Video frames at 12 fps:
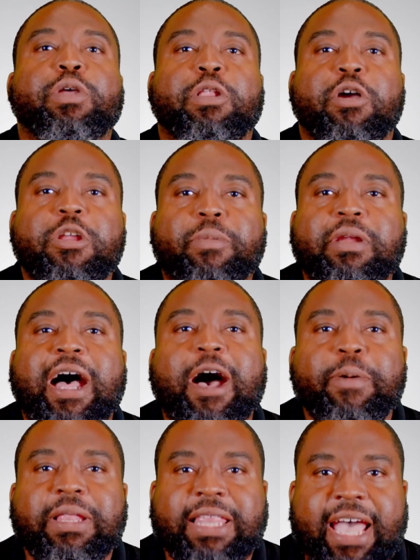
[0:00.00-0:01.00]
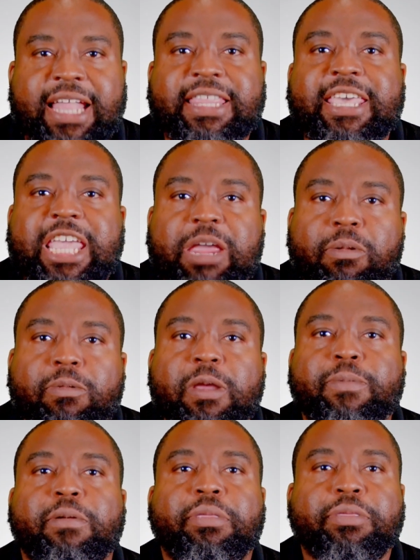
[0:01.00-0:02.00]
We learn about how he led the Hebrew
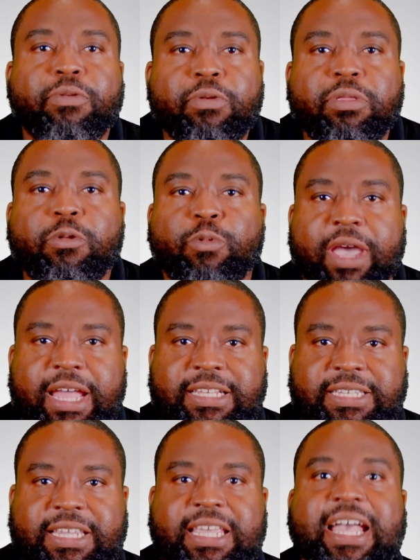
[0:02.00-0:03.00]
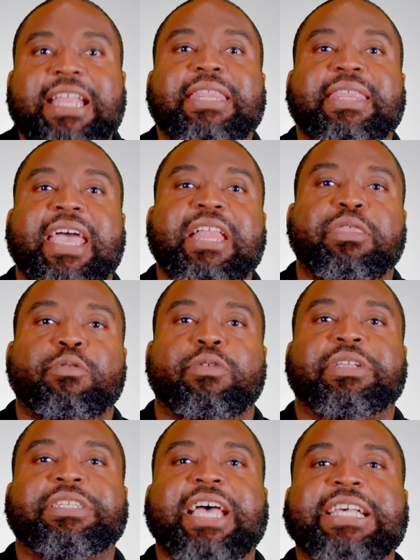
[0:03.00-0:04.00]
people through the Red Sea and then through
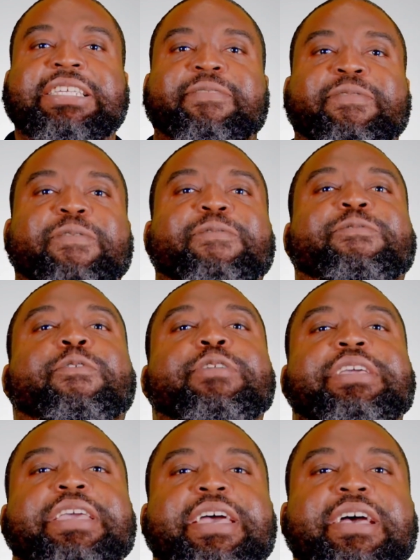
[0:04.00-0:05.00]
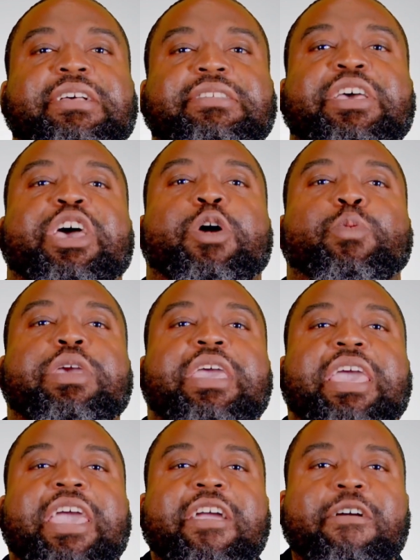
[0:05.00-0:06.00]
a desert for 40 years. We
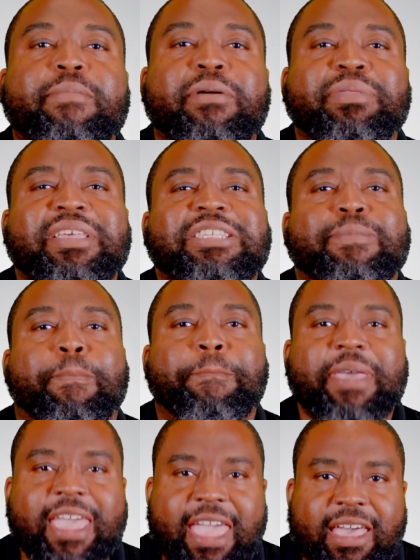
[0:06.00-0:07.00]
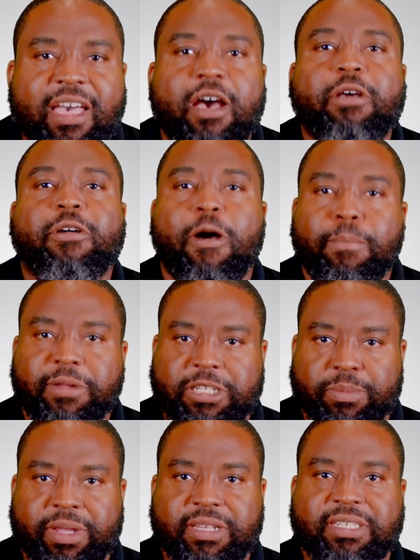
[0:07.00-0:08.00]
hear about these big
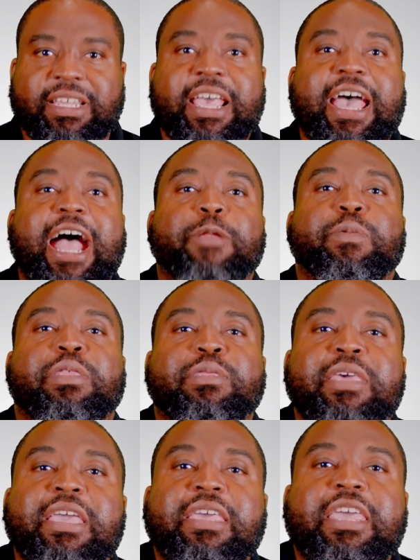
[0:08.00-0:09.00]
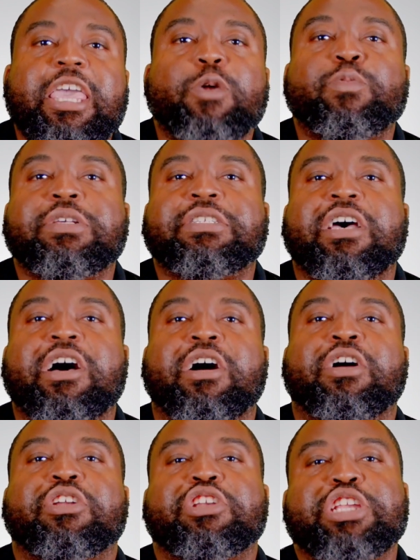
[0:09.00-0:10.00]
accomplishments and we think he was
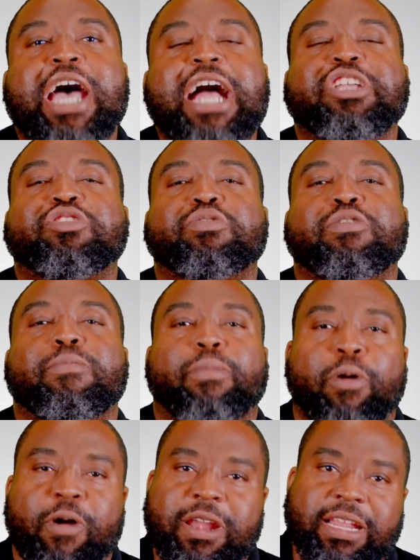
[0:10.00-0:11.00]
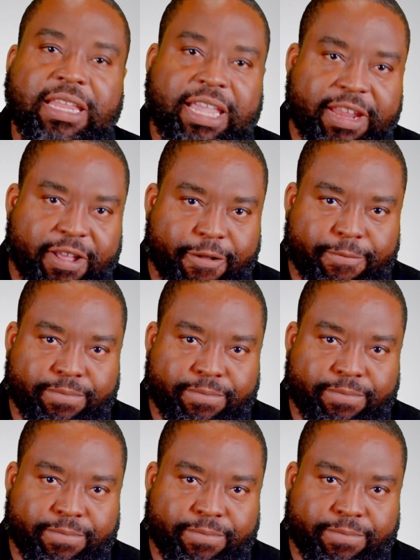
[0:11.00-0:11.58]
a natural-born leader.